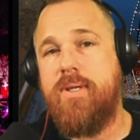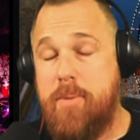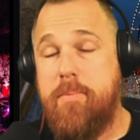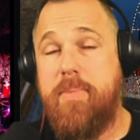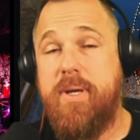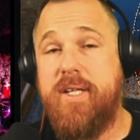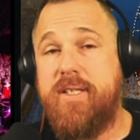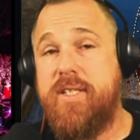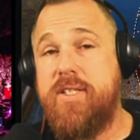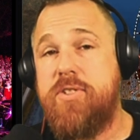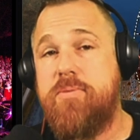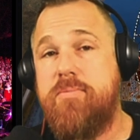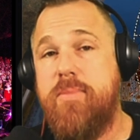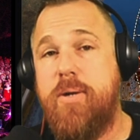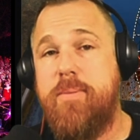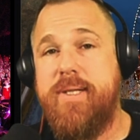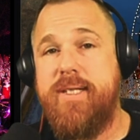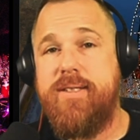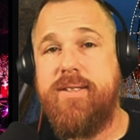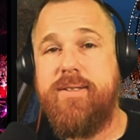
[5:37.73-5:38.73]
But at this
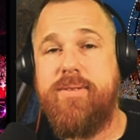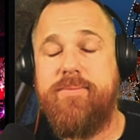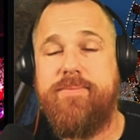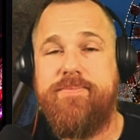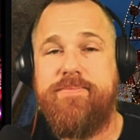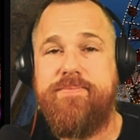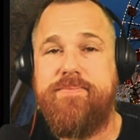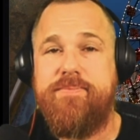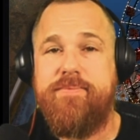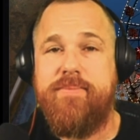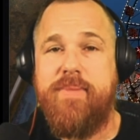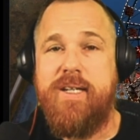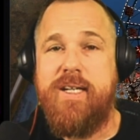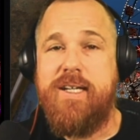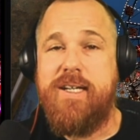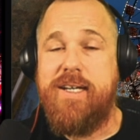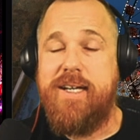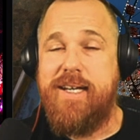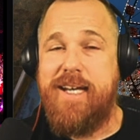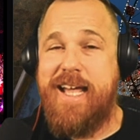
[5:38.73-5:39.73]
moment,
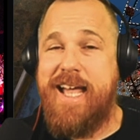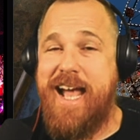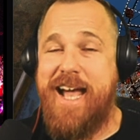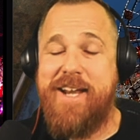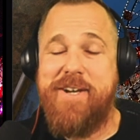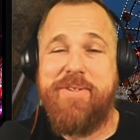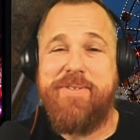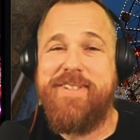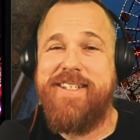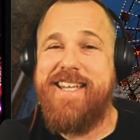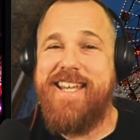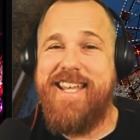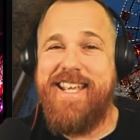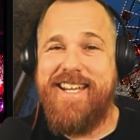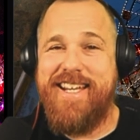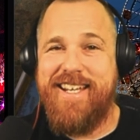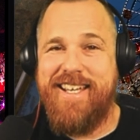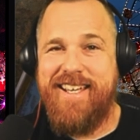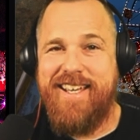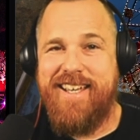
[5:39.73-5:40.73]
I don't
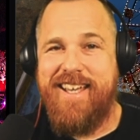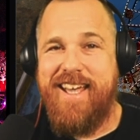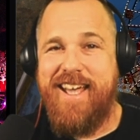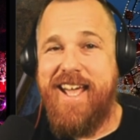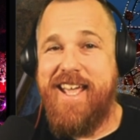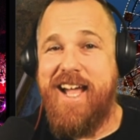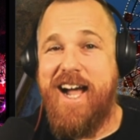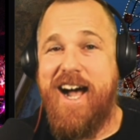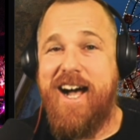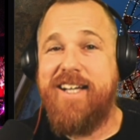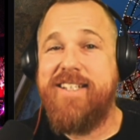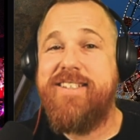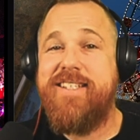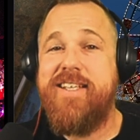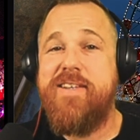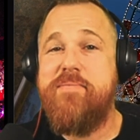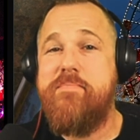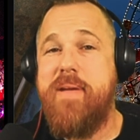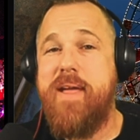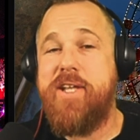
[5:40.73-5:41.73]
need a
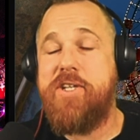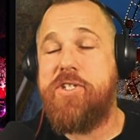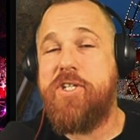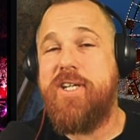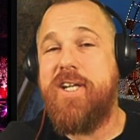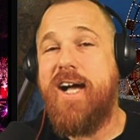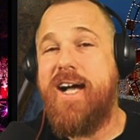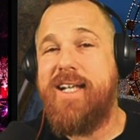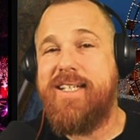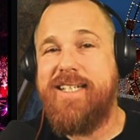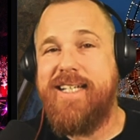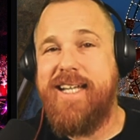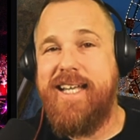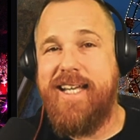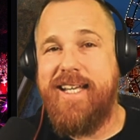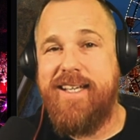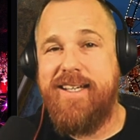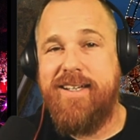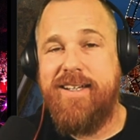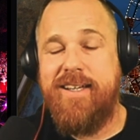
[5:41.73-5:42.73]
Haunted Mansion
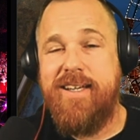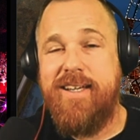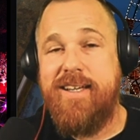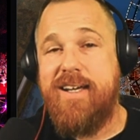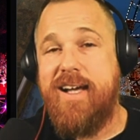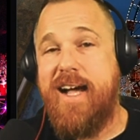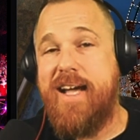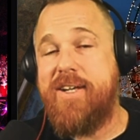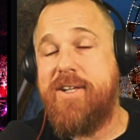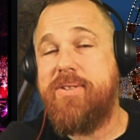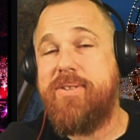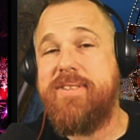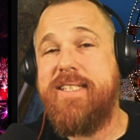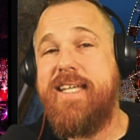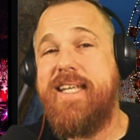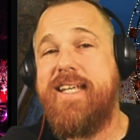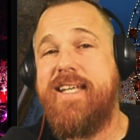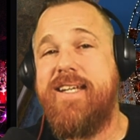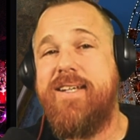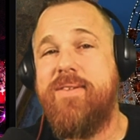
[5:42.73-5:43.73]
holiday. I don't
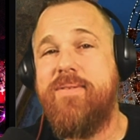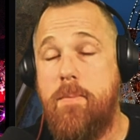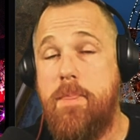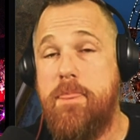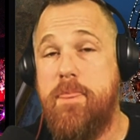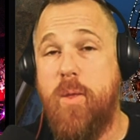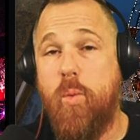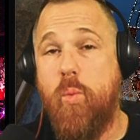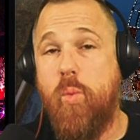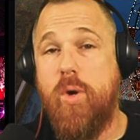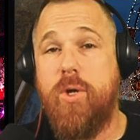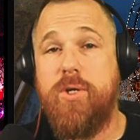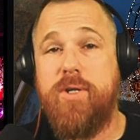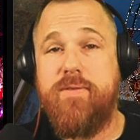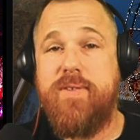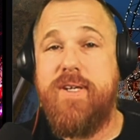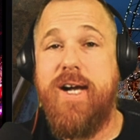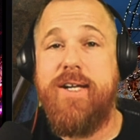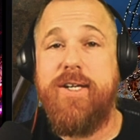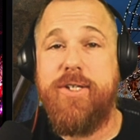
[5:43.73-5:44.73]
need the World of
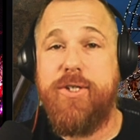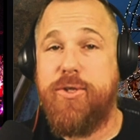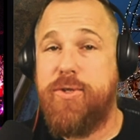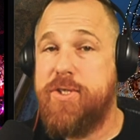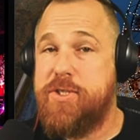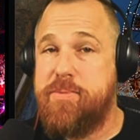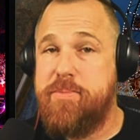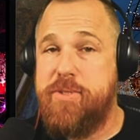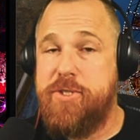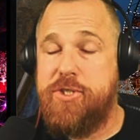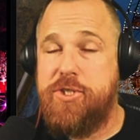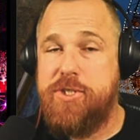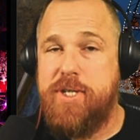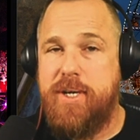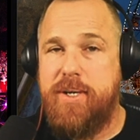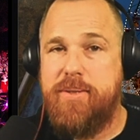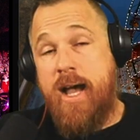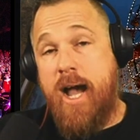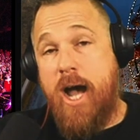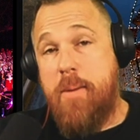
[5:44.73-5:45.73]
Color Christmas
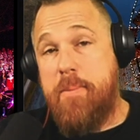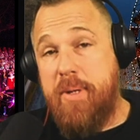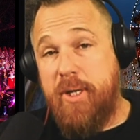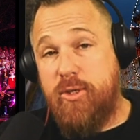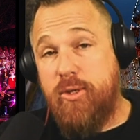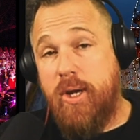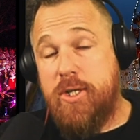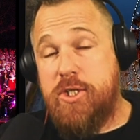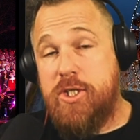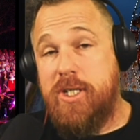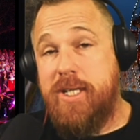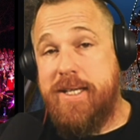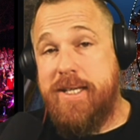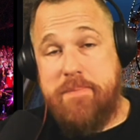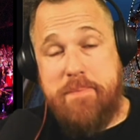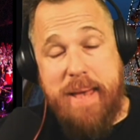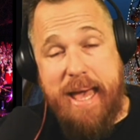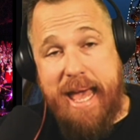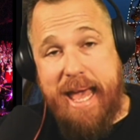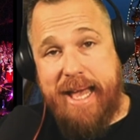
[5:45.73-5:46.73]
show. I'll begrudgingly
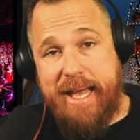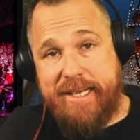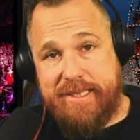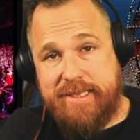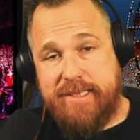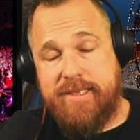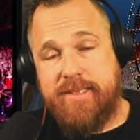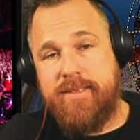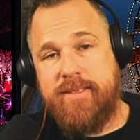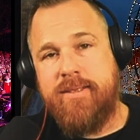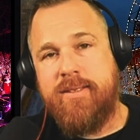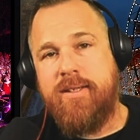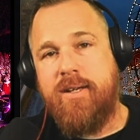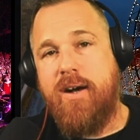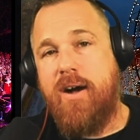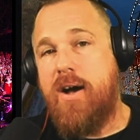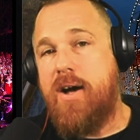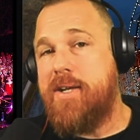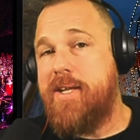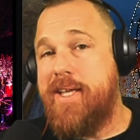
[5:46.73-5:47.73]
pass
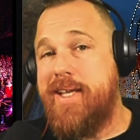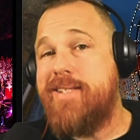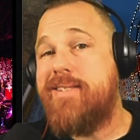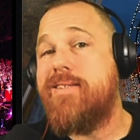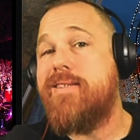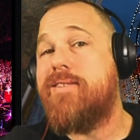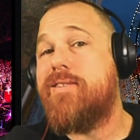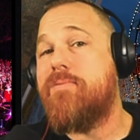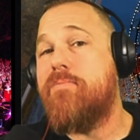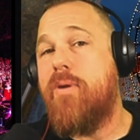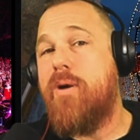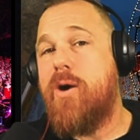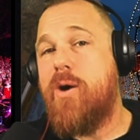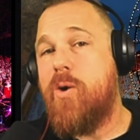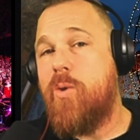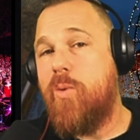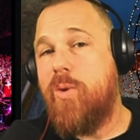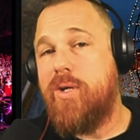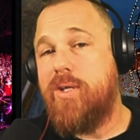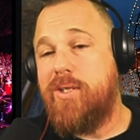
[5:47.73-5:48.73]
on It's a
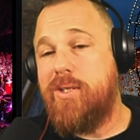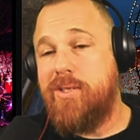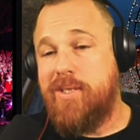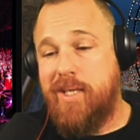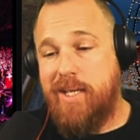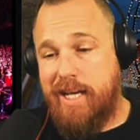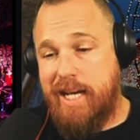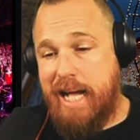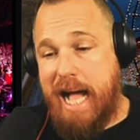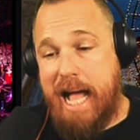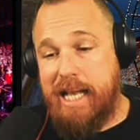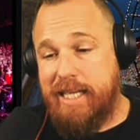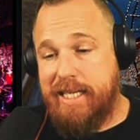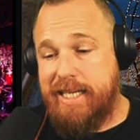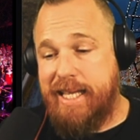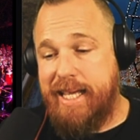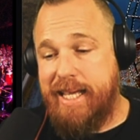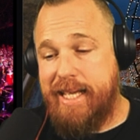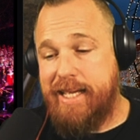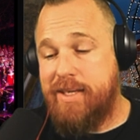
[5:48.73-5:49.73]
Small World
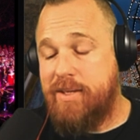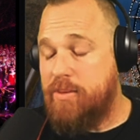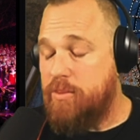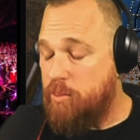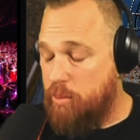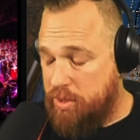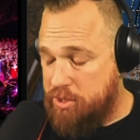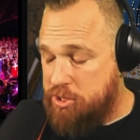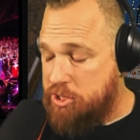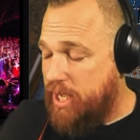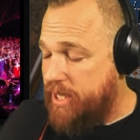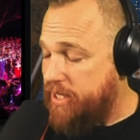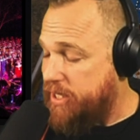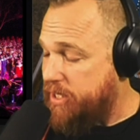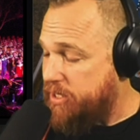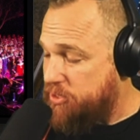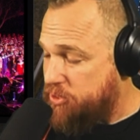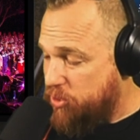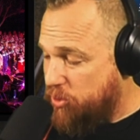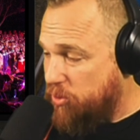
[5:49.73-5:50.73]
holiday, which I
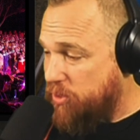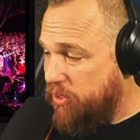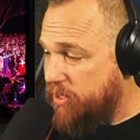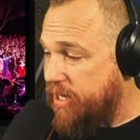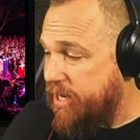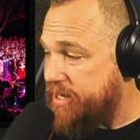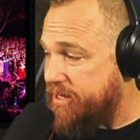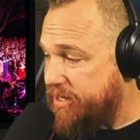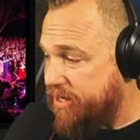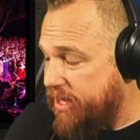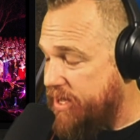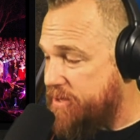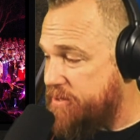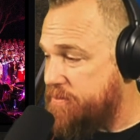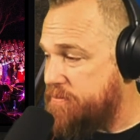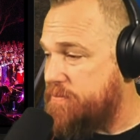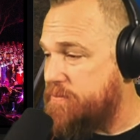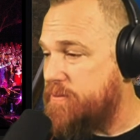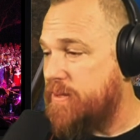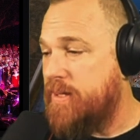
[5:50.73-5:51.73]
adore and
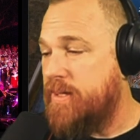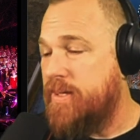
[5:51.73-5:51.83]
love.